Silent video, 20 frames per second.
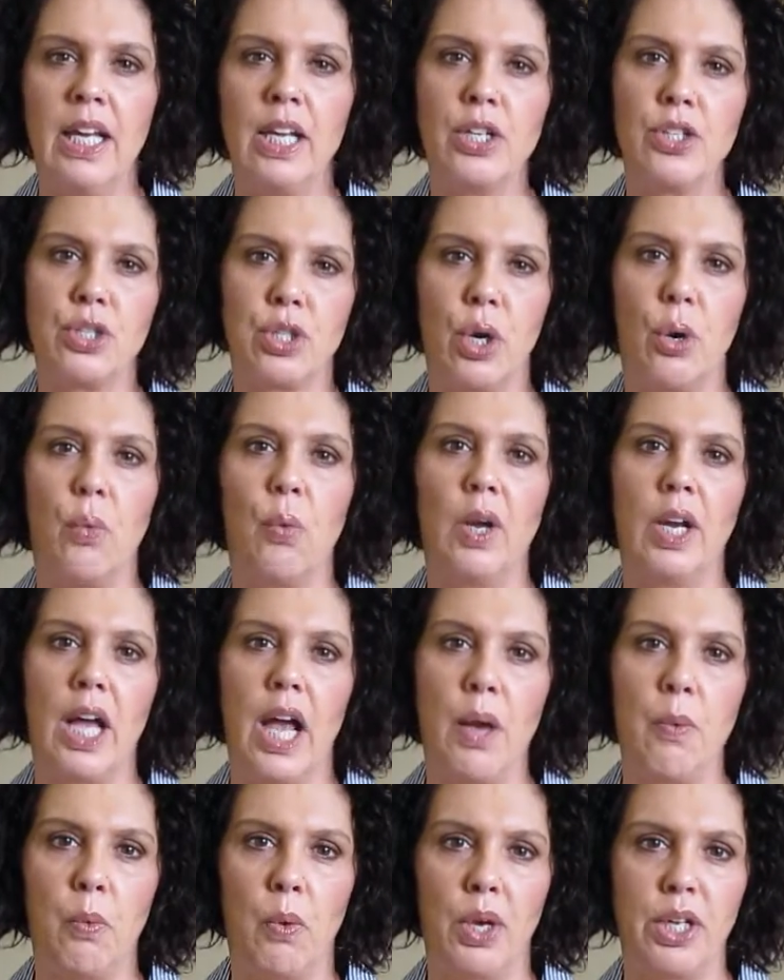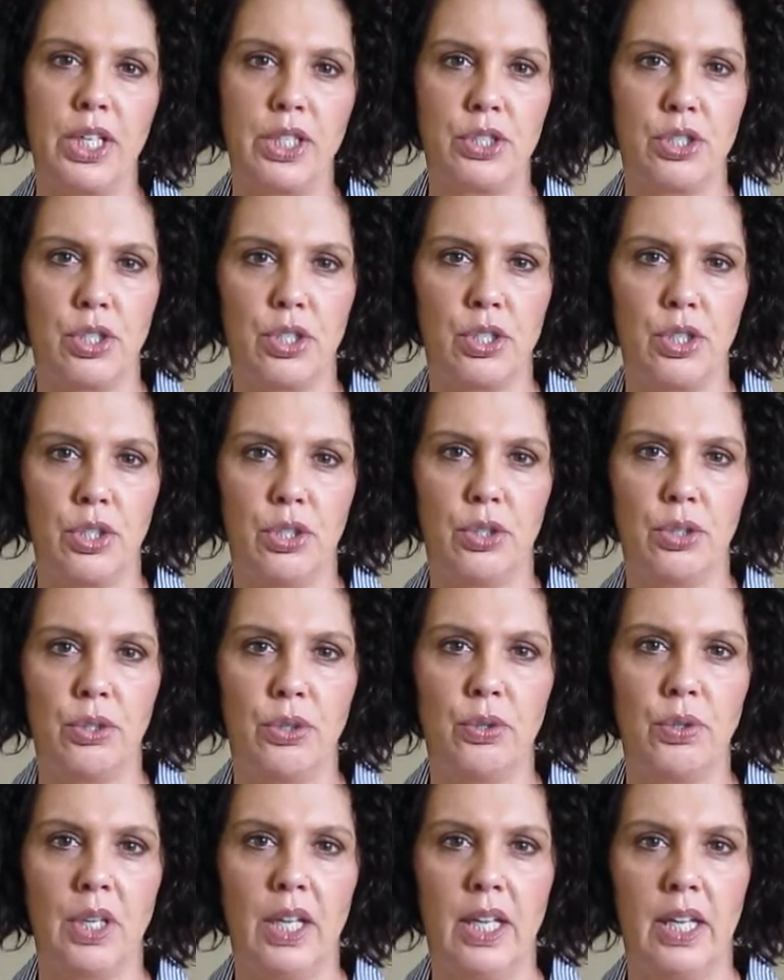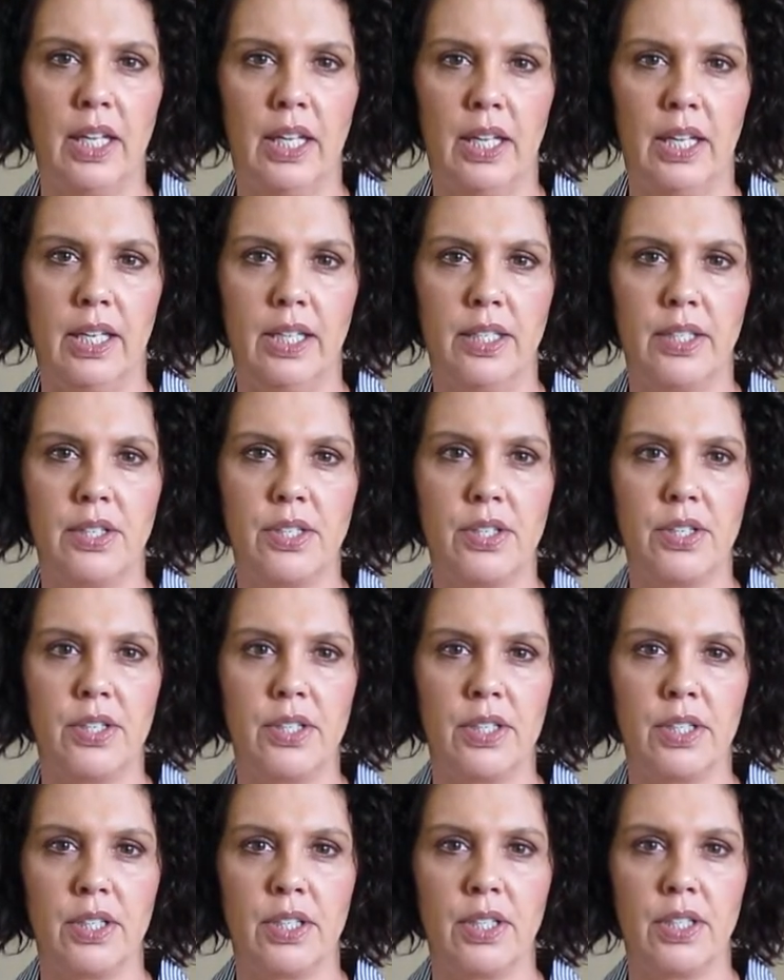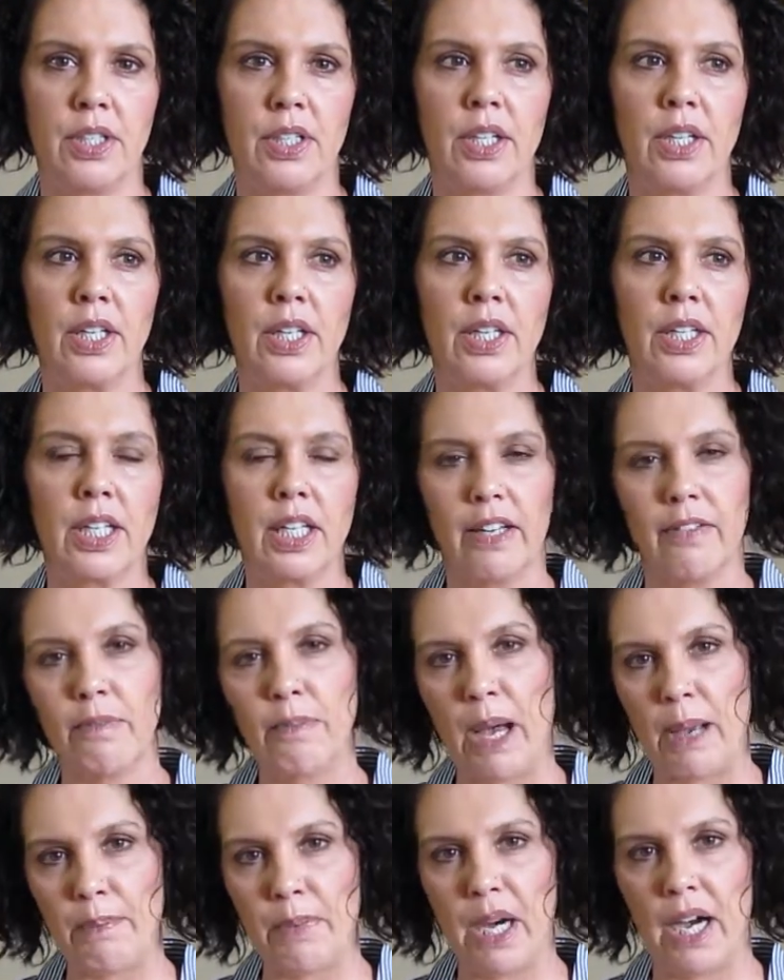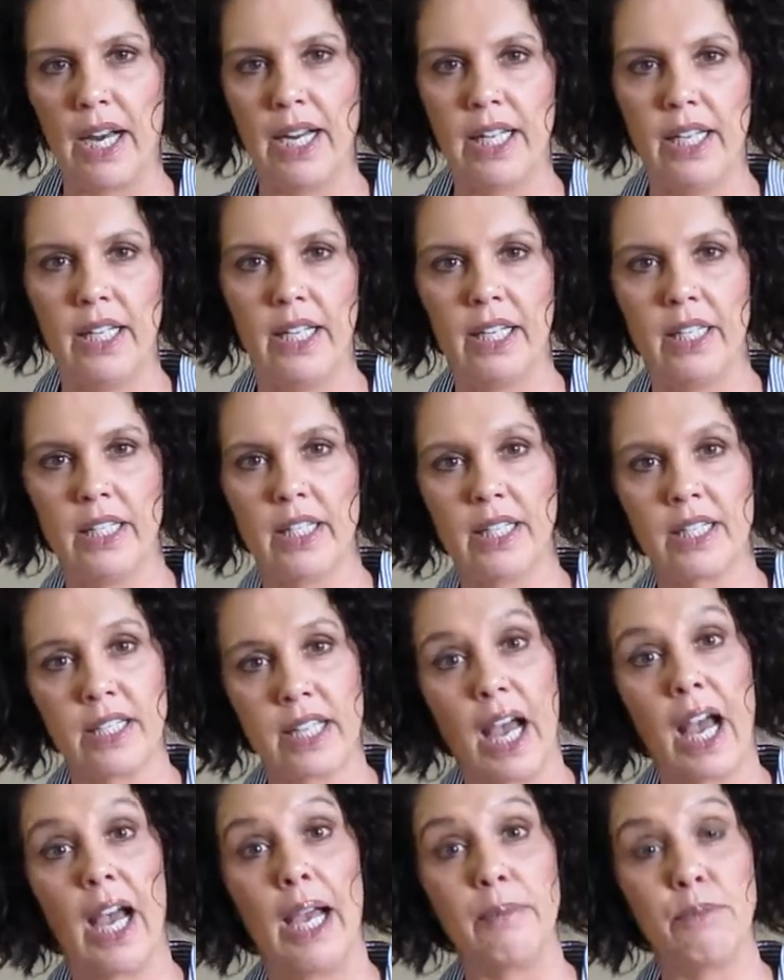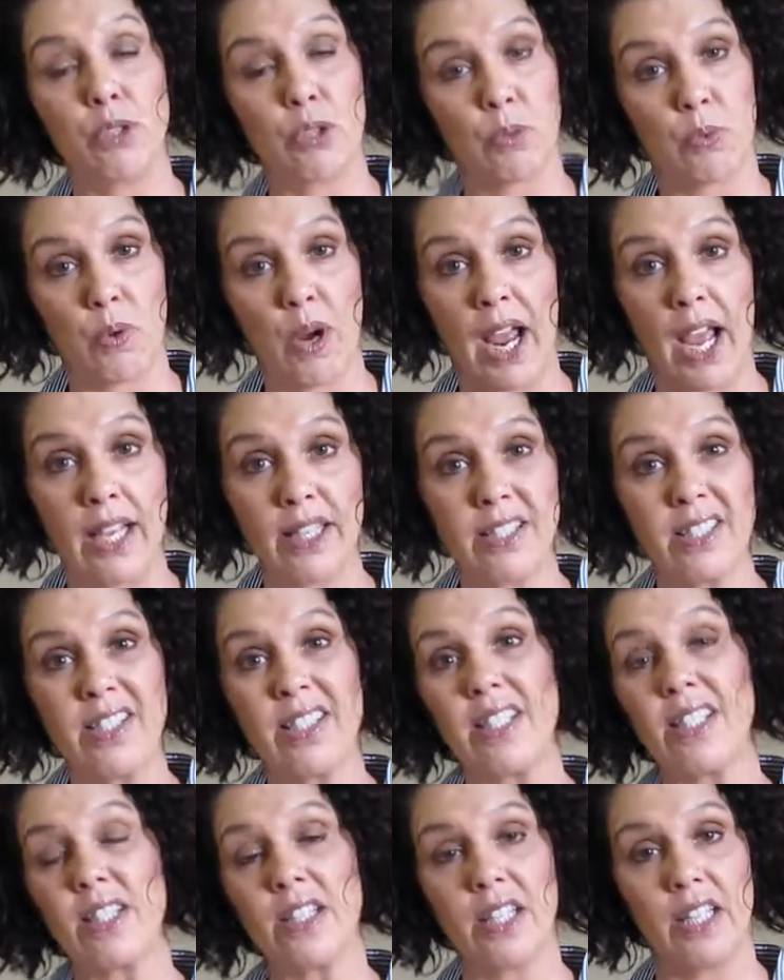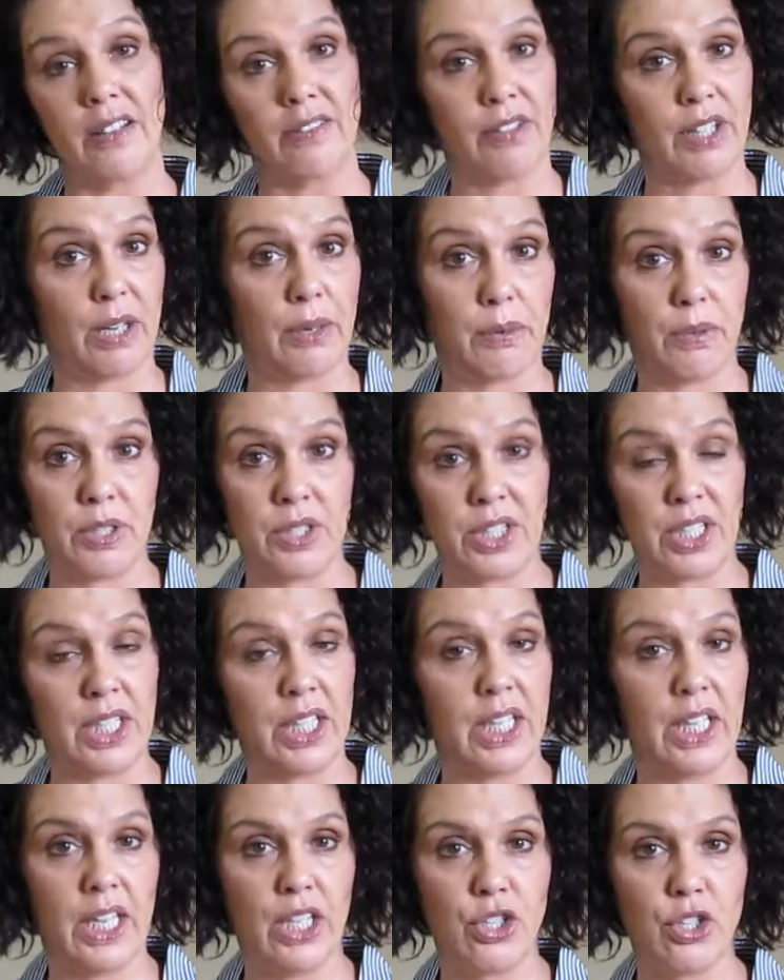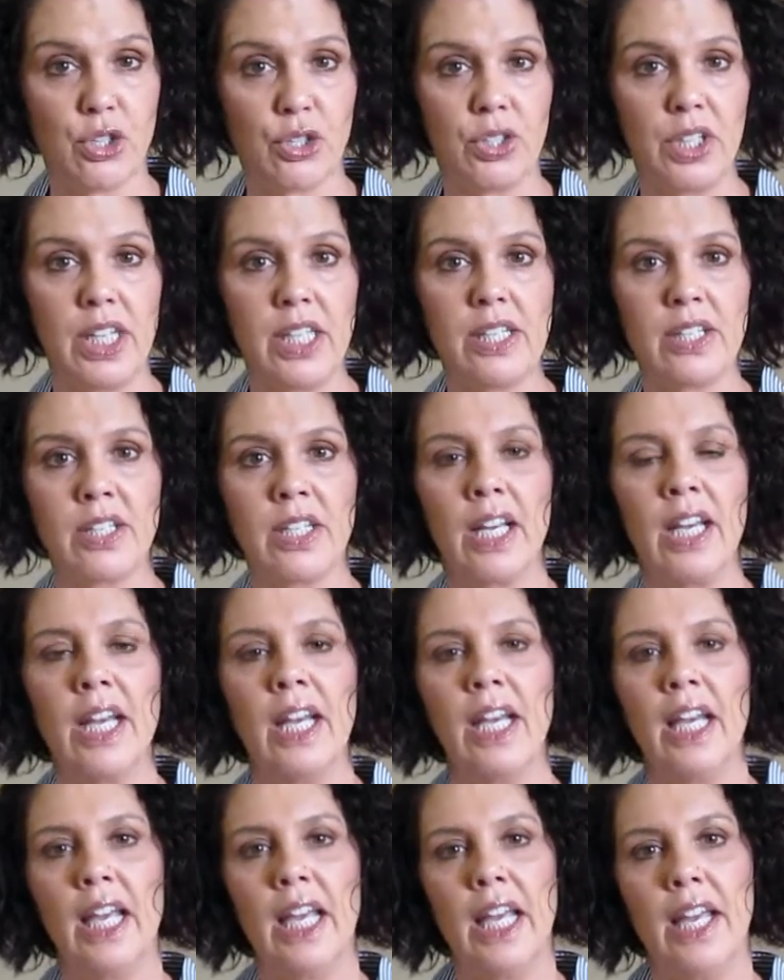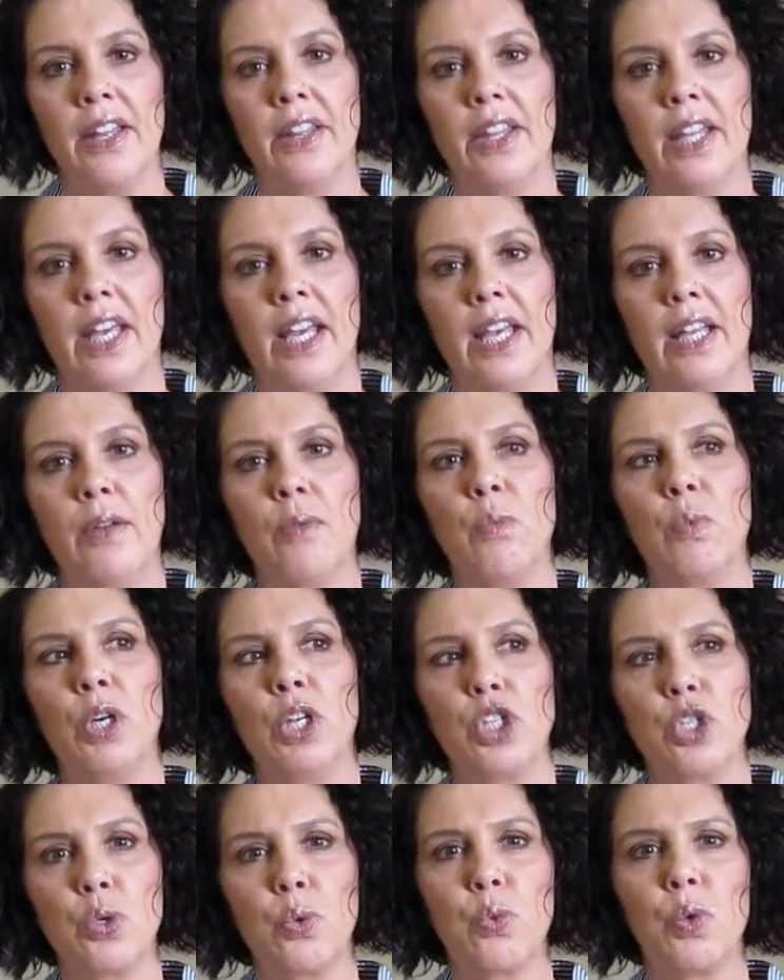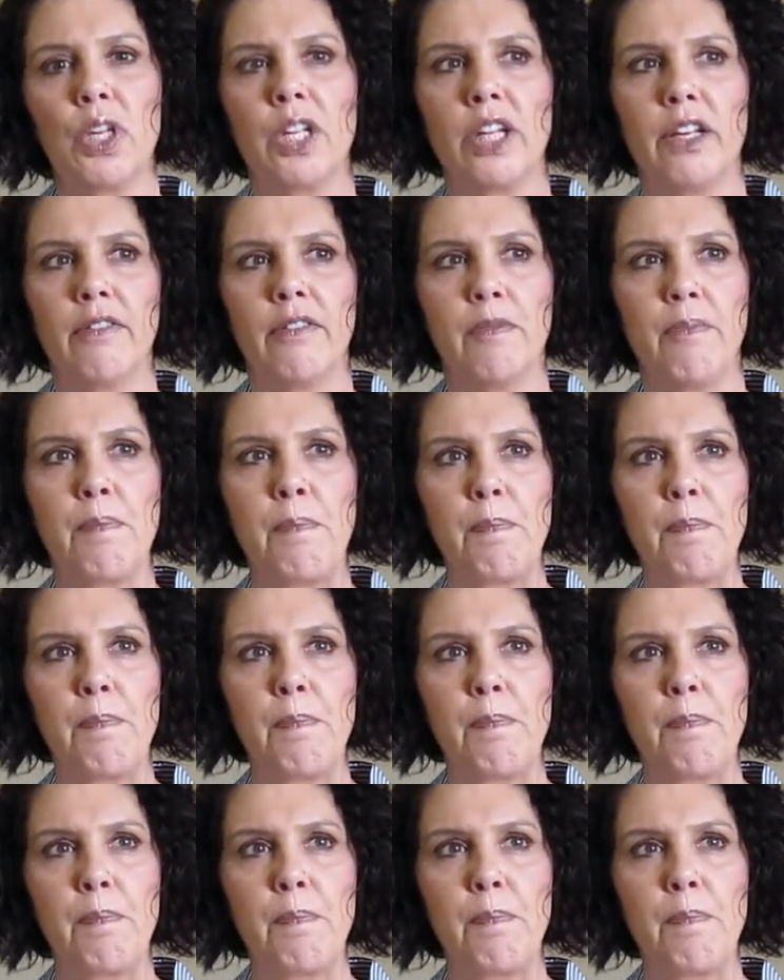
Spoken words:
so what I wanted to do is give my body time to rest and see if there was any injuries, and then which would have